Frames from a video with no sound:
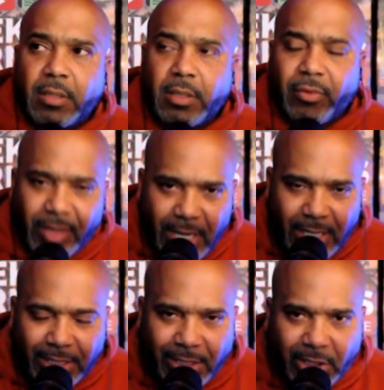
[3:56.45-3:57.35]
your
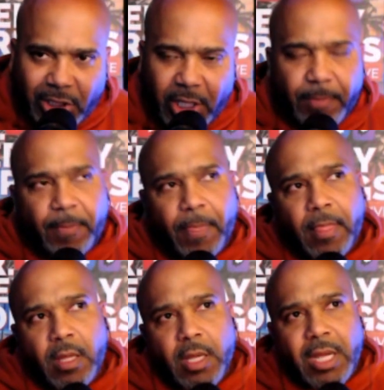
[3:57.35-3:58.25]
relationship
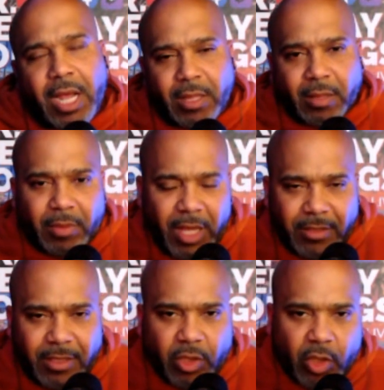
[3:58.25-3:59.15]
and the things
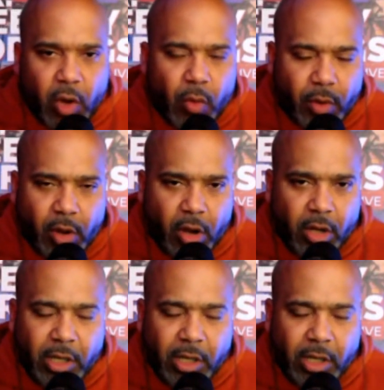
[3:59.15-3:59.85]
that you're going on,